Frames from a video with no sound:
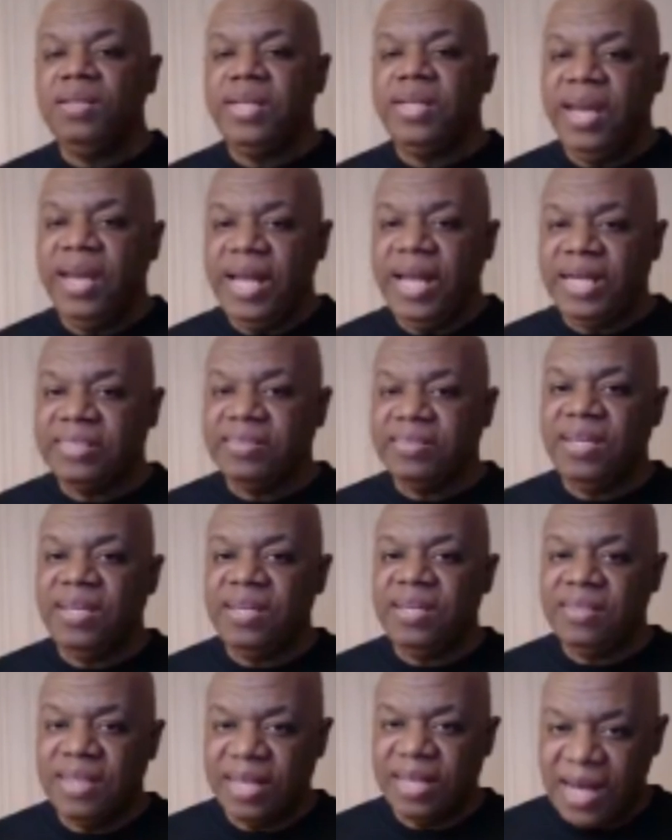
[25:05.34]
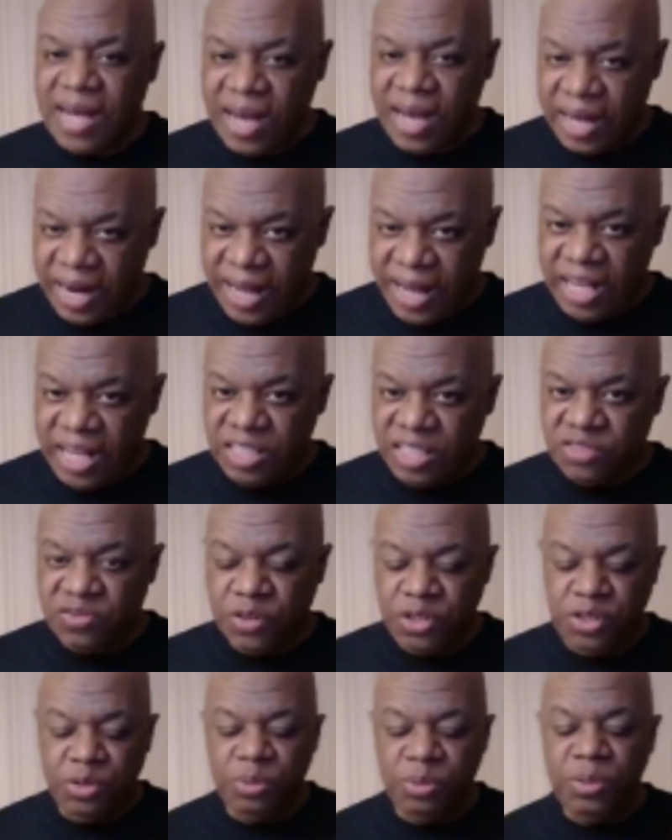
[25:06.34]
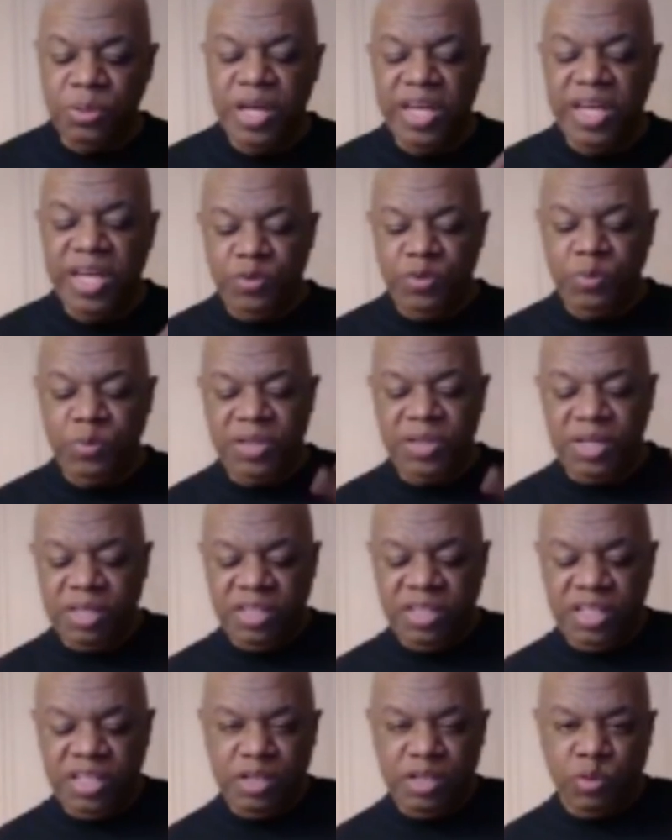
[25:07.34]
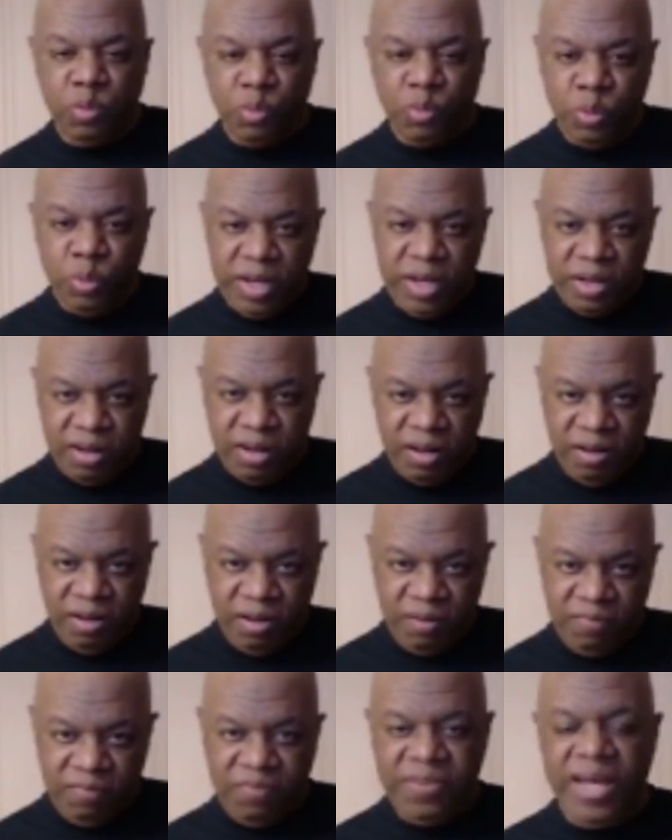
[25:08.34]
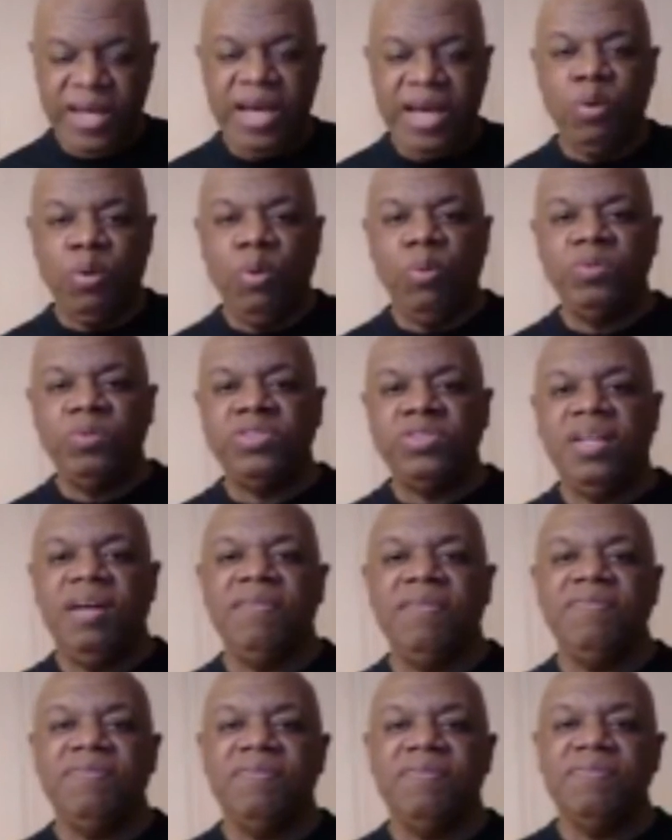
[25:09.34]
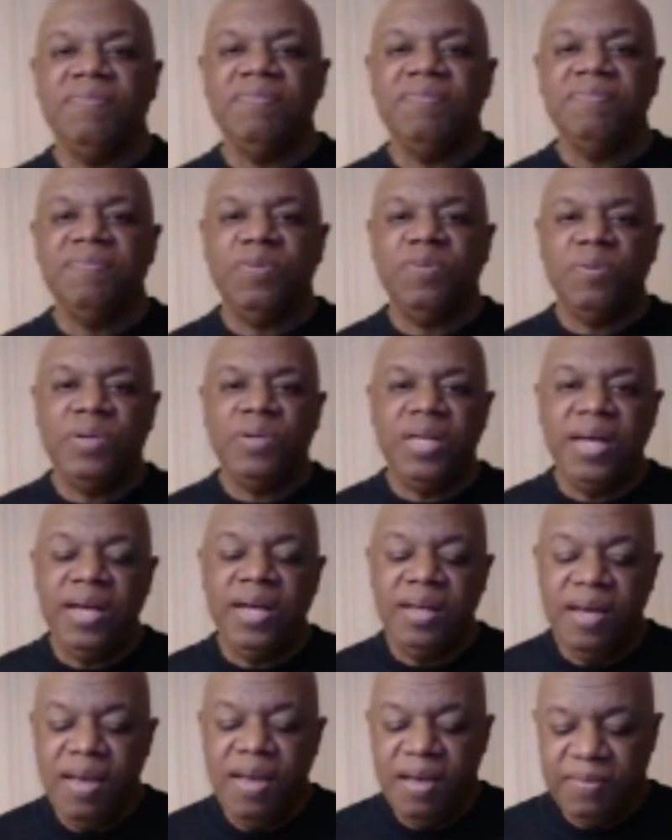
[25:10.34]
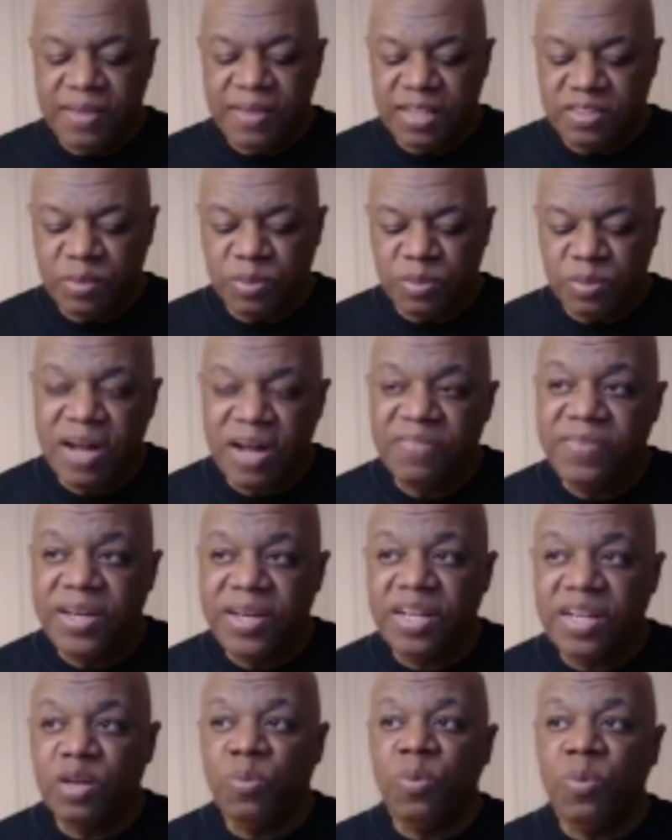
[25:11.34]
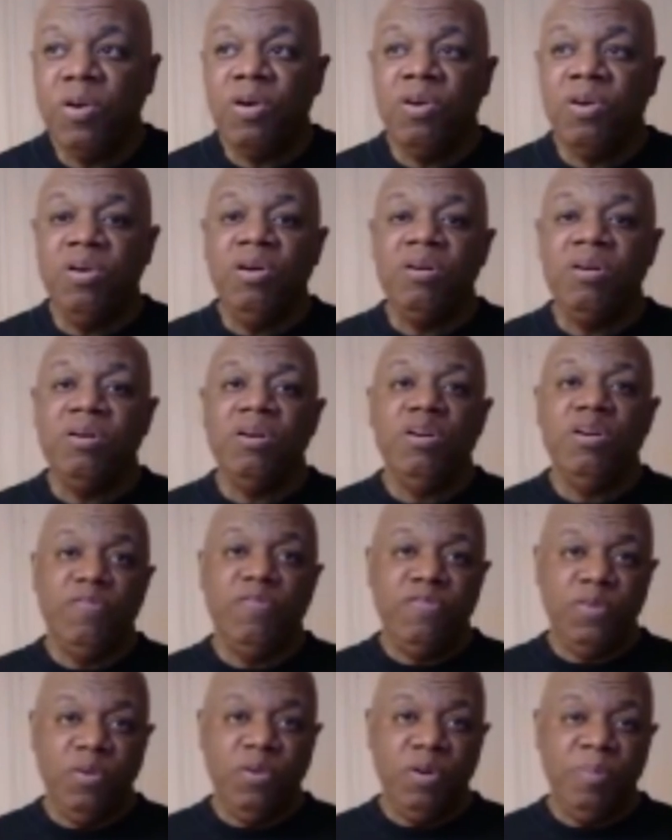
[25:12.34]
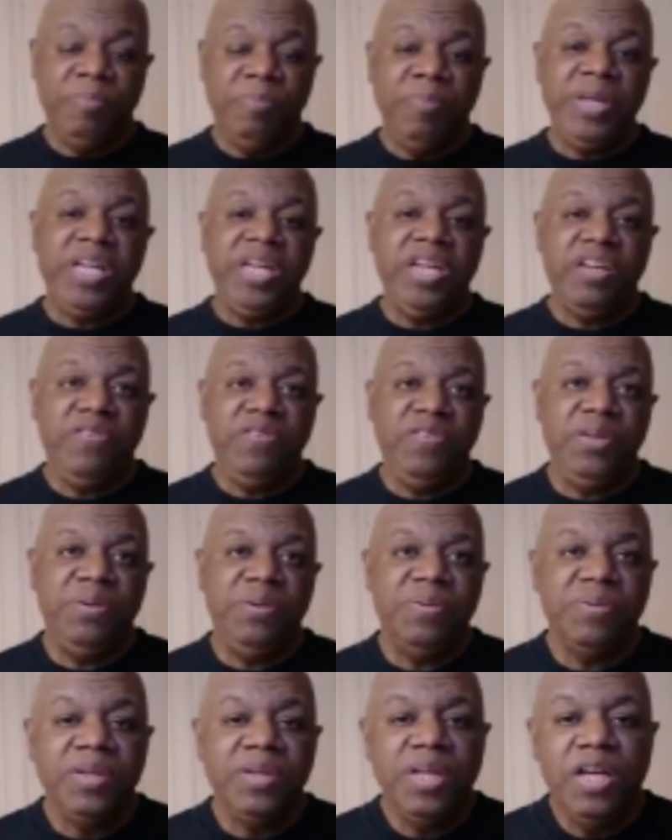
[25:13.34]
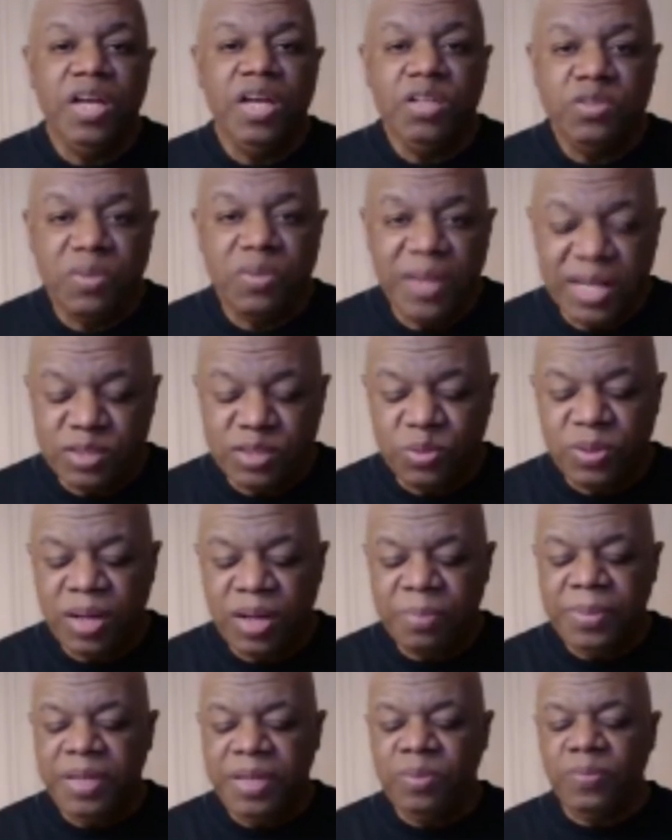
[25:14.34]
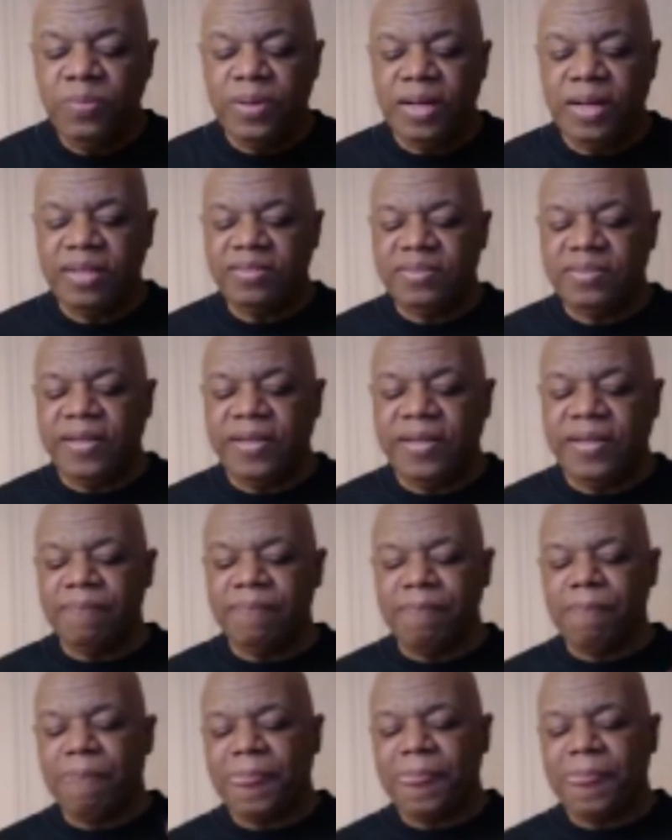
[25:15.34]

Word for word: the next thing that God has for you if you didn't get rid of that old stuff. Okay? That's the prophetic word for many of you. So that's what I mean when I say,